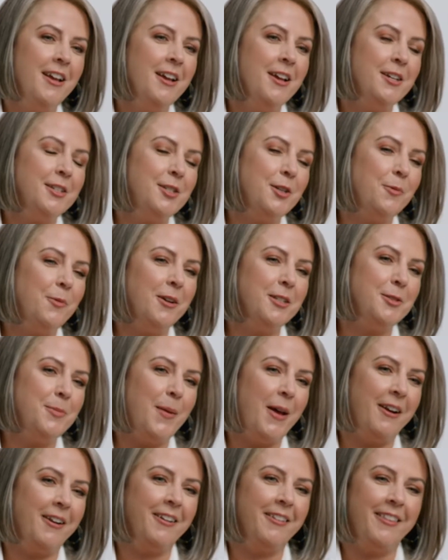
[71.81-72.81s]
So what's
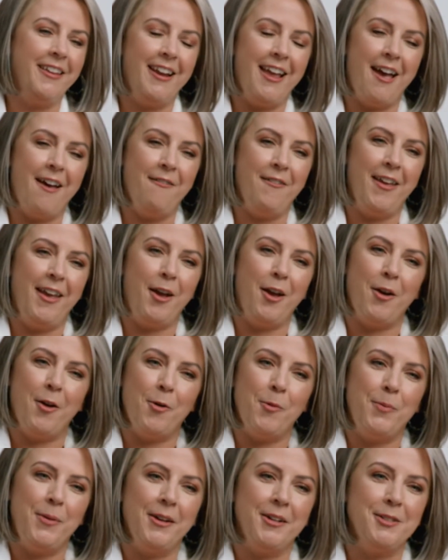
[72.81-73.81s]
better than having
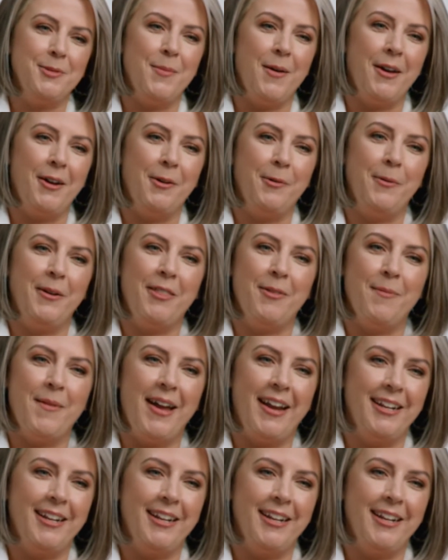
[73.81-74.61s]
goPure's motto with mine